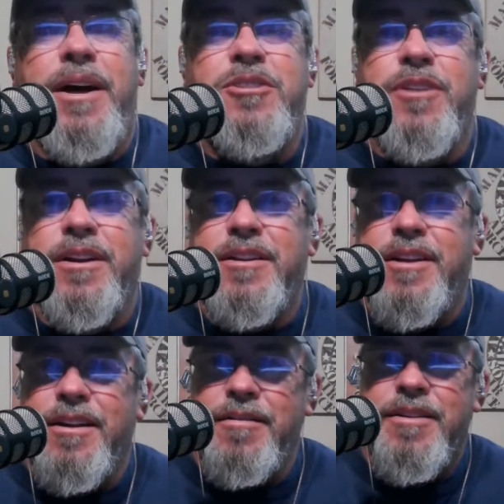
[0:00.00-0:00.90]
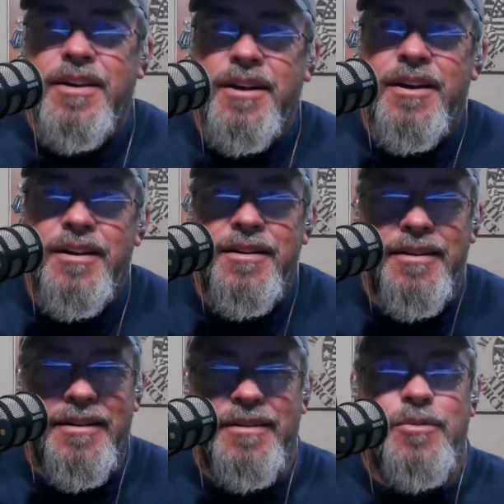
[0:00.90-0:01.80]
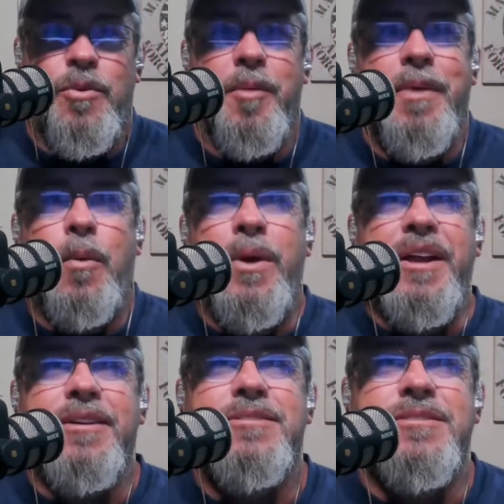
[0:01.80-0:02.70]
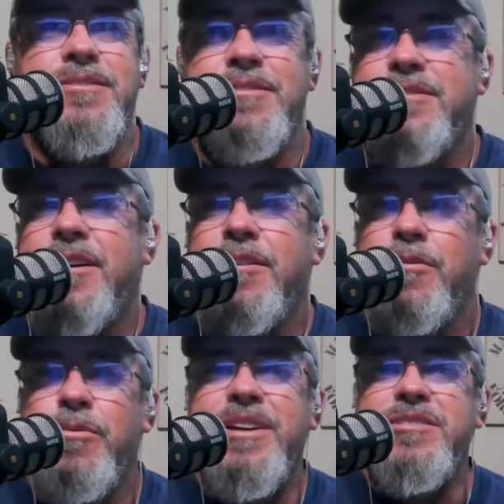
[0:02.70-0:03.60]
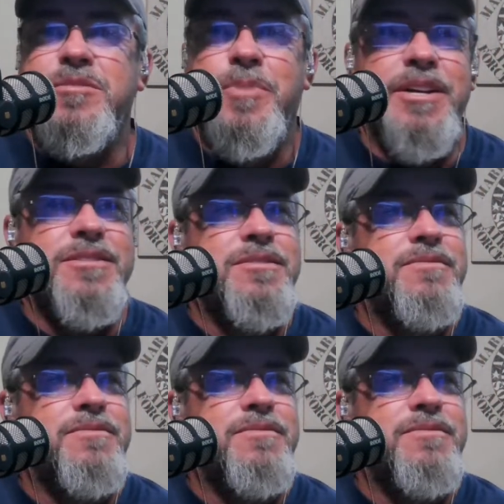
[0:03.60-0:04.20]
I try not to. One of my weaknesses is Reese's Pieces.